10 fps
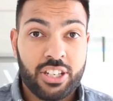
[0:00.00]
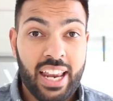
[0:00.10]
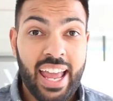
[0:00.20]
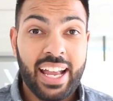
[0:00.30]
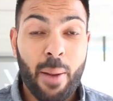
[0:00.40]

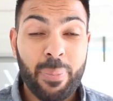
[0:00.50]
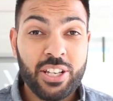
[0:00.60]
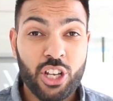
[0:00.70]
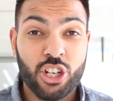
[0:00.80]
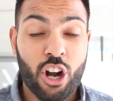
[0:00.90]
Today,
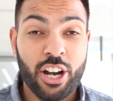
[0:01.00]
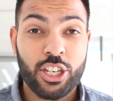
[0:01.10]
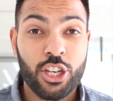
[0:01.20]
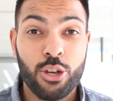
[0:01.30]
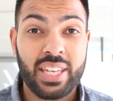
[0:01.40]
companies are starting
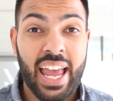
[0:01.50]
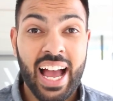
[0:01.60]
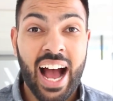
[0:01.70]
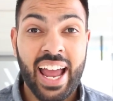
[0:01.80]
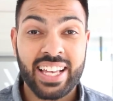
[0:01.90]
to use
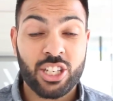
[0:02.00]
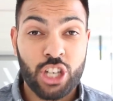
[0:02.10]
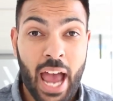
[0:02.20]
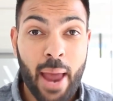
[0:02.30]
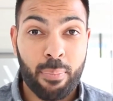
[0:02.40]
AI as
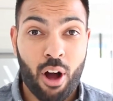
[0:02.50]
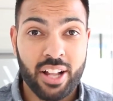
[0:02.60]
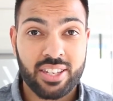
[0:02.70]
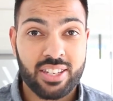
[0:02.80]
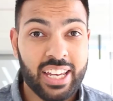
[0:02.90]

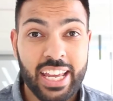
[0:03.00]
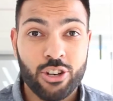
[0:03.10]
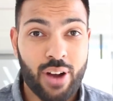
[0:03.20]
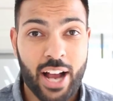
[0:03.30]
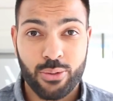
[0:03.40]
chatbots to
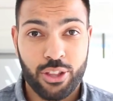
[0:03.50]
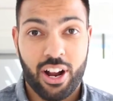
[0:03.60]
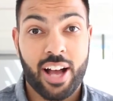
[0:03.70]
interact with their